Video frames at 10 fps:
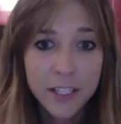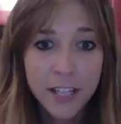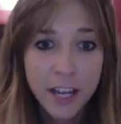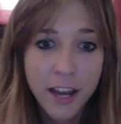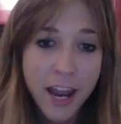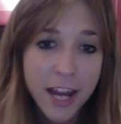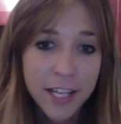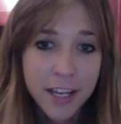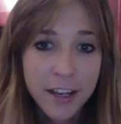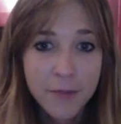said, "Hey
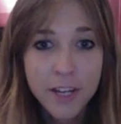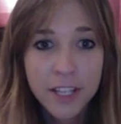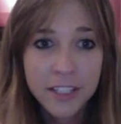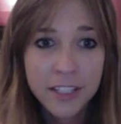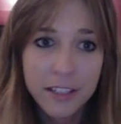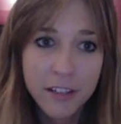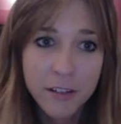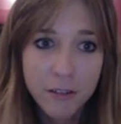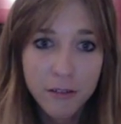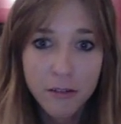Tim, nice to
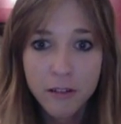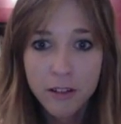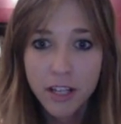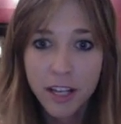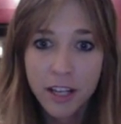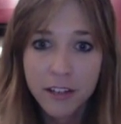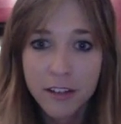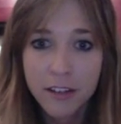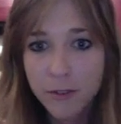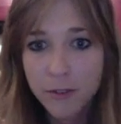see you again.
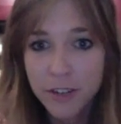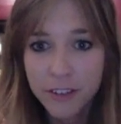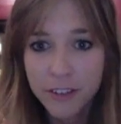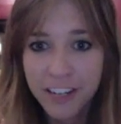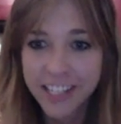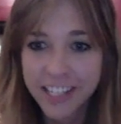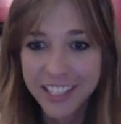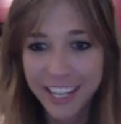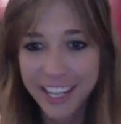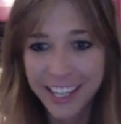Whatever." And
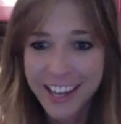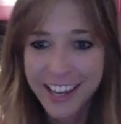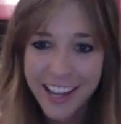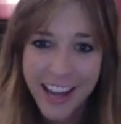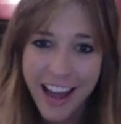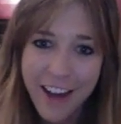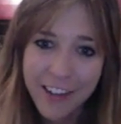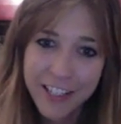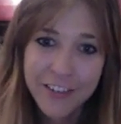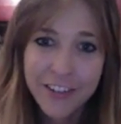she's like,
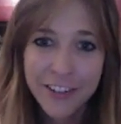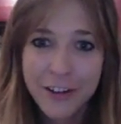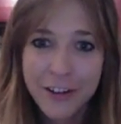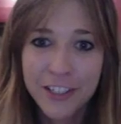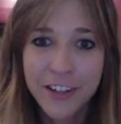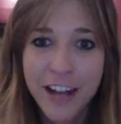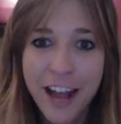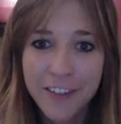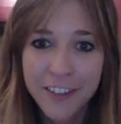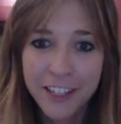"How is everything going?" So they're
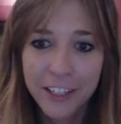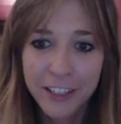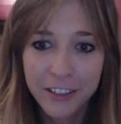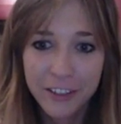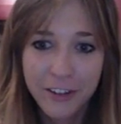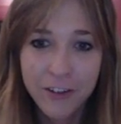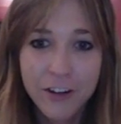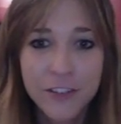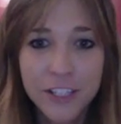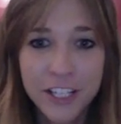having their own
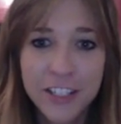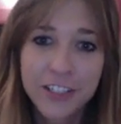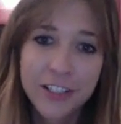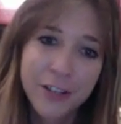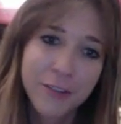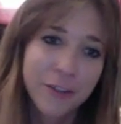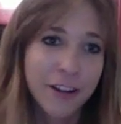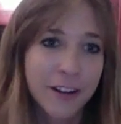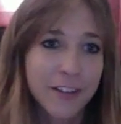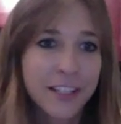conversations too
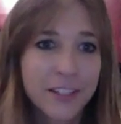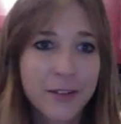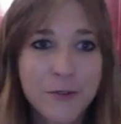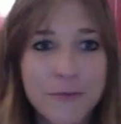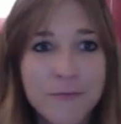right now. That's cool.